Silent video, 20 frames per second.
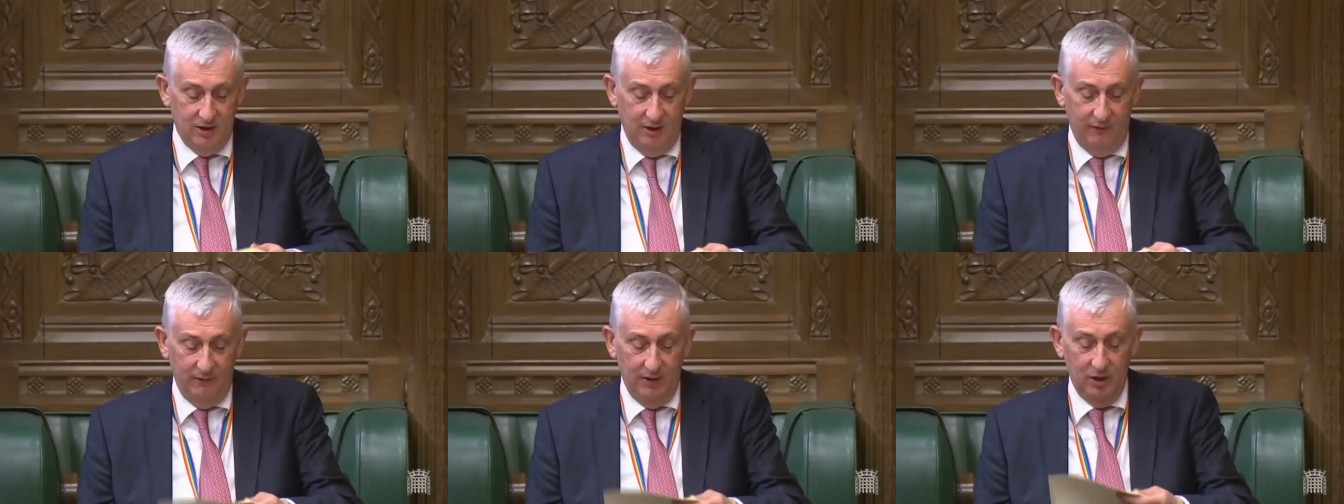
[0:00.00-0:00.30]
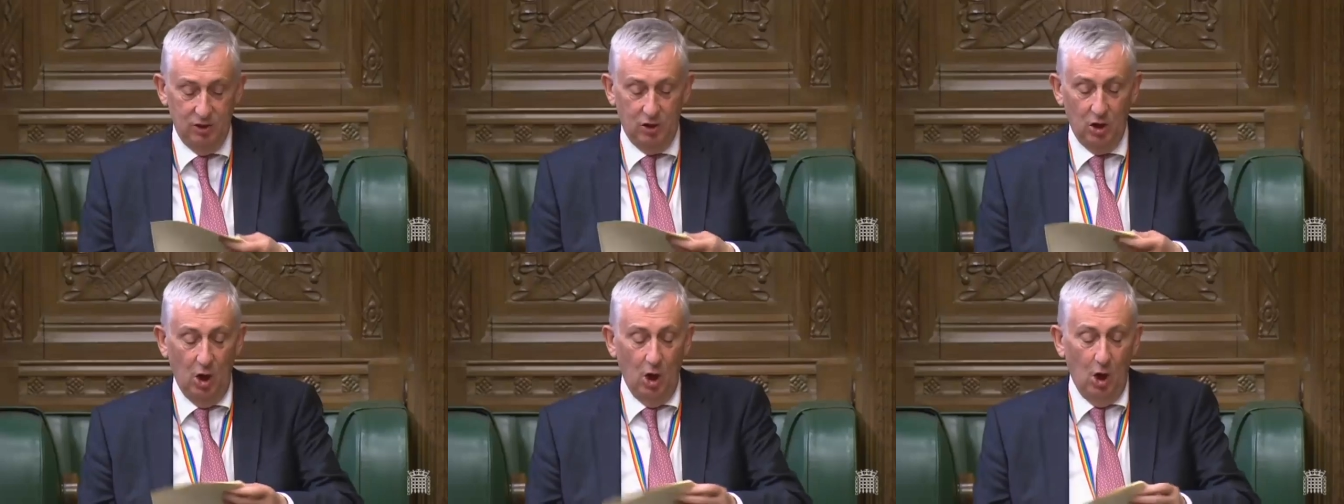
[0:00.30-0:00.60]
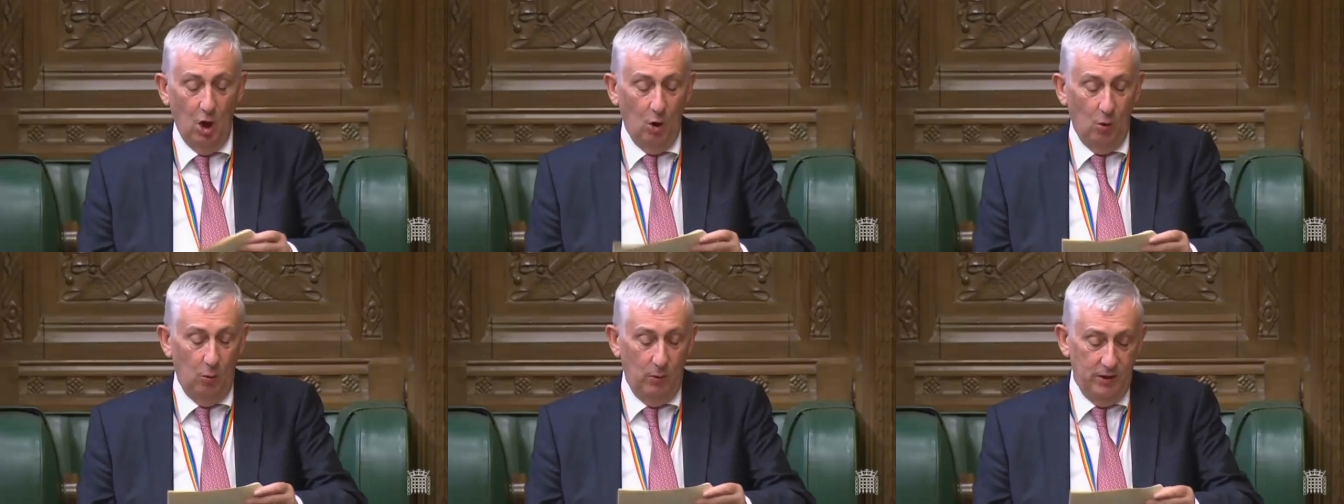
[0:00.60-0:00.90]
Tubbitt.
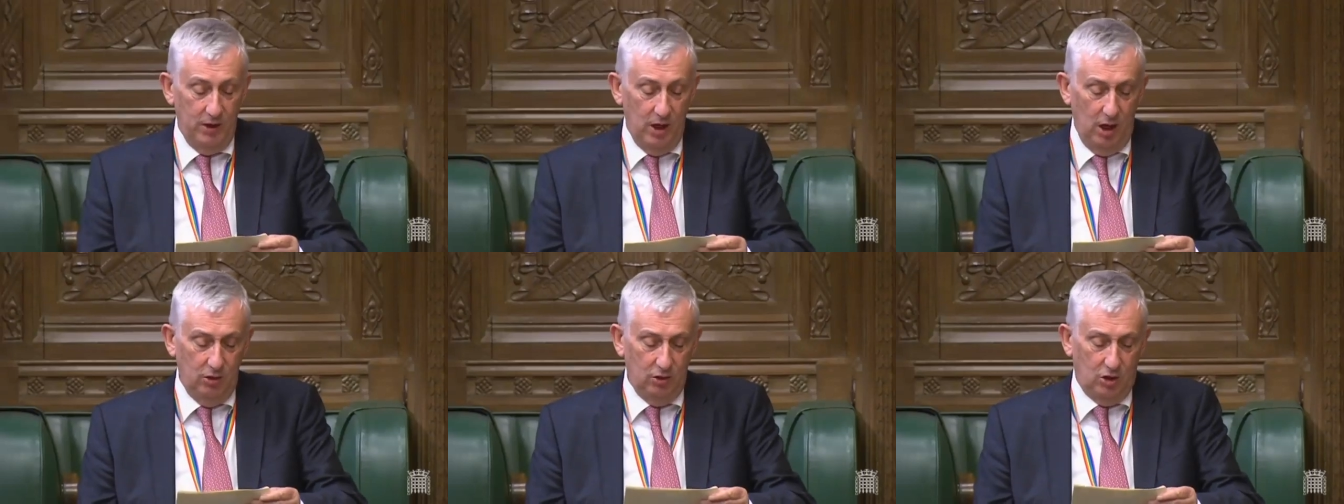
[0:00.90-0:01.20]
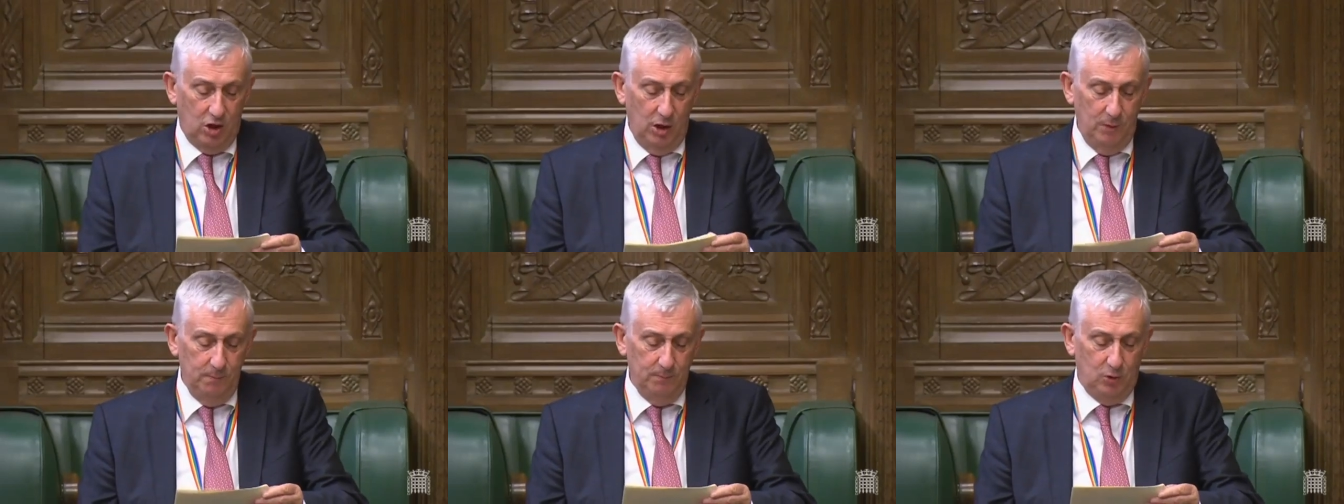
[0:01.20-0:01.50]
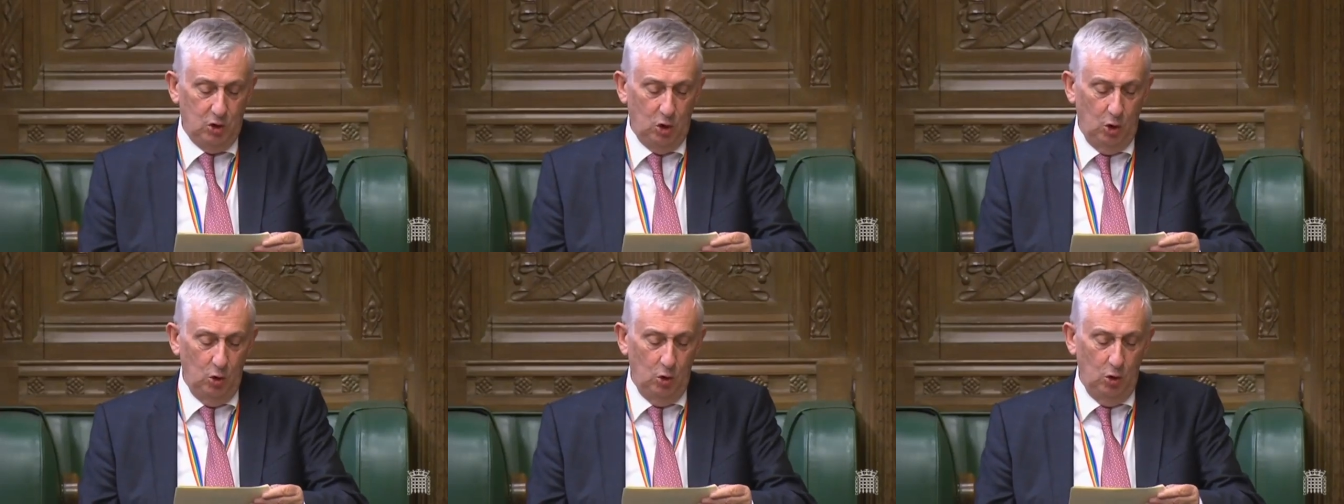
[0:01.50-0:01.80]
We now come
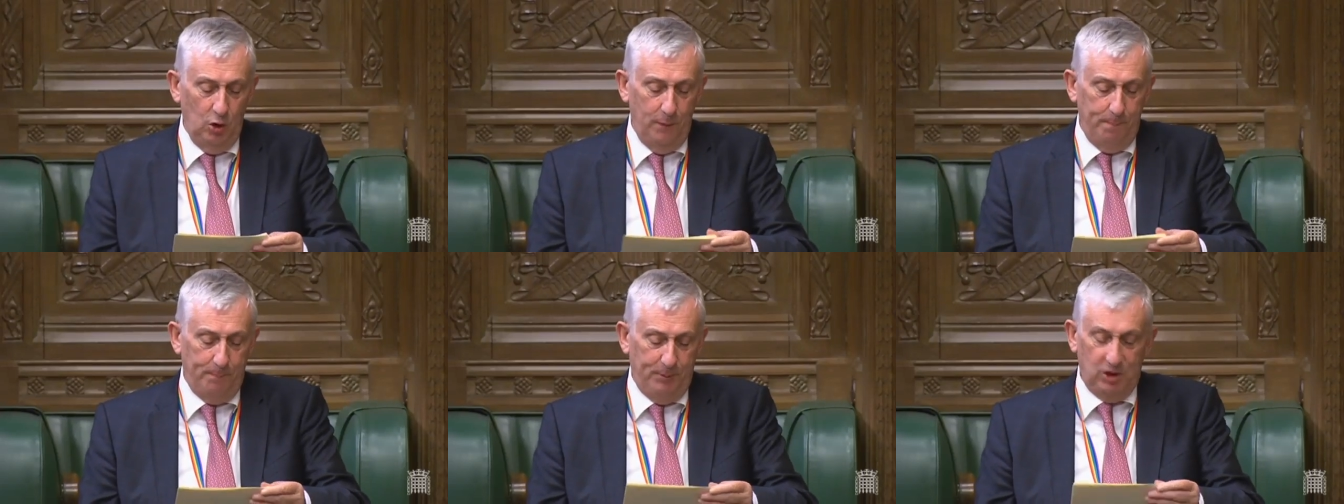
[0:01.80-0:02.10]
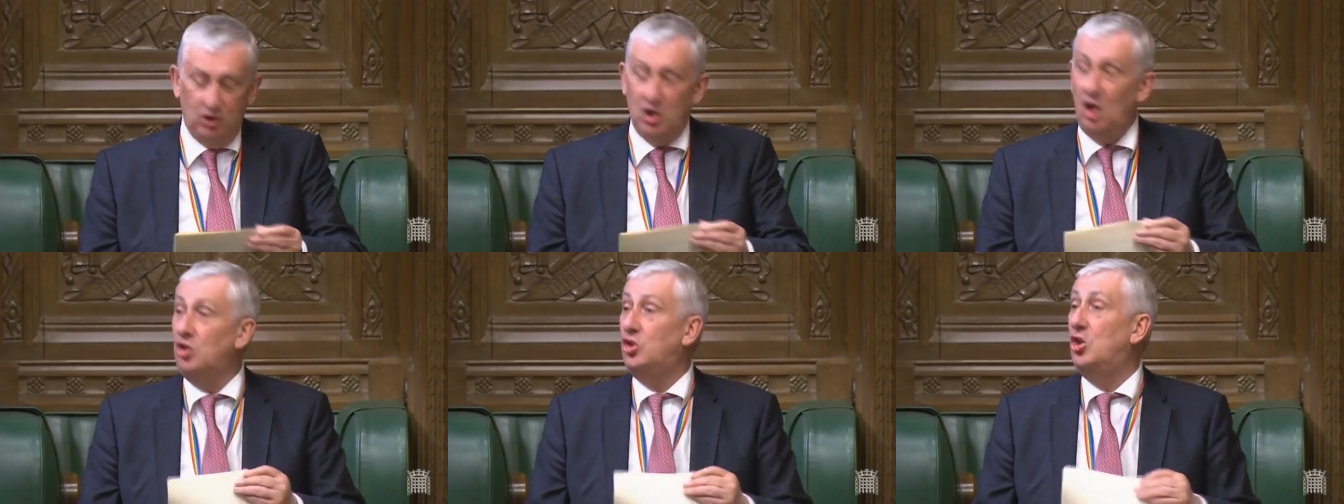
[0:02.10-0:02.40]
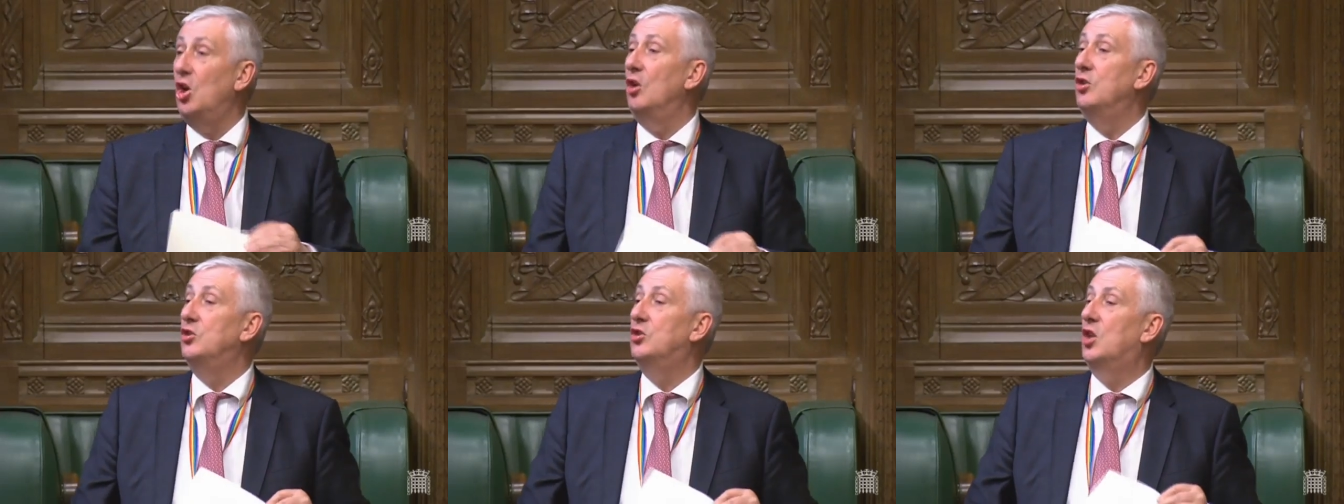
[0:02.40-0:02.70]
to the
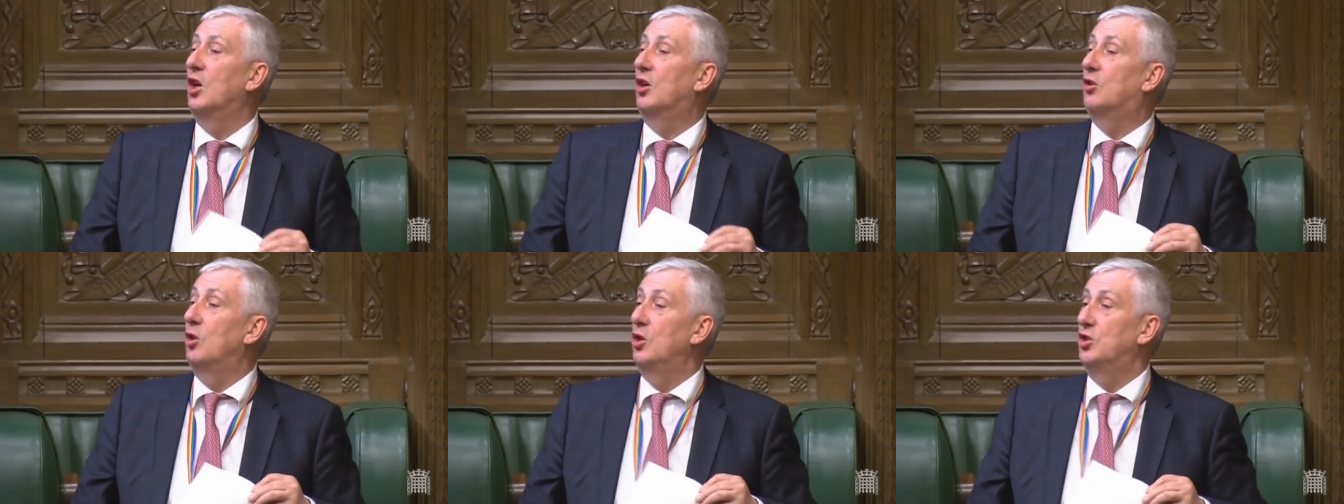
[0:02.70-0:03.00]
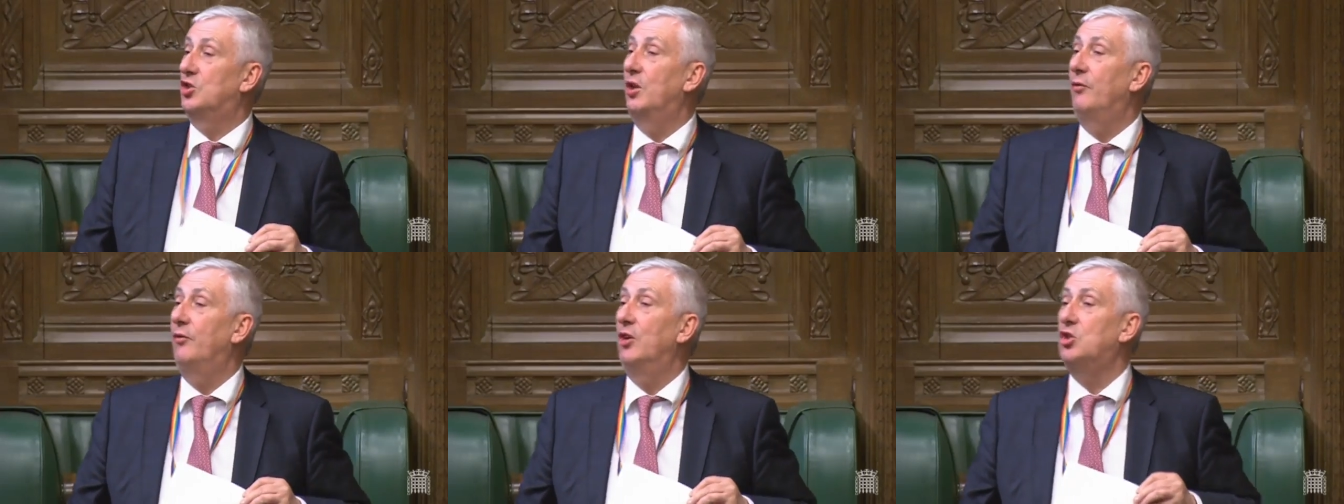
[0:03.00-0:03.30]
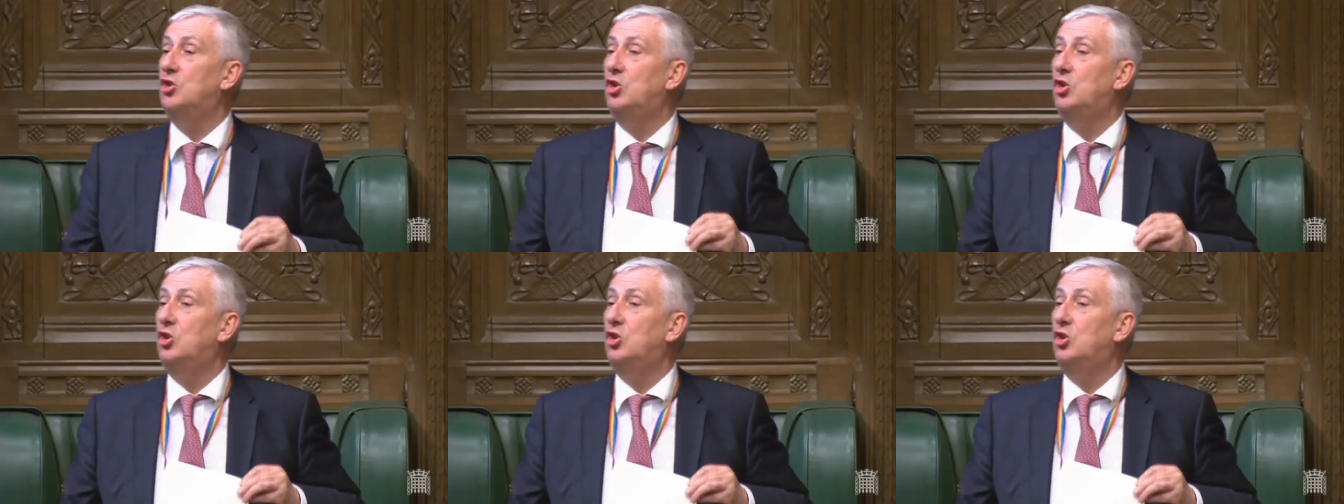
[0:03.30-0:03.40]
petition. Sir Christopher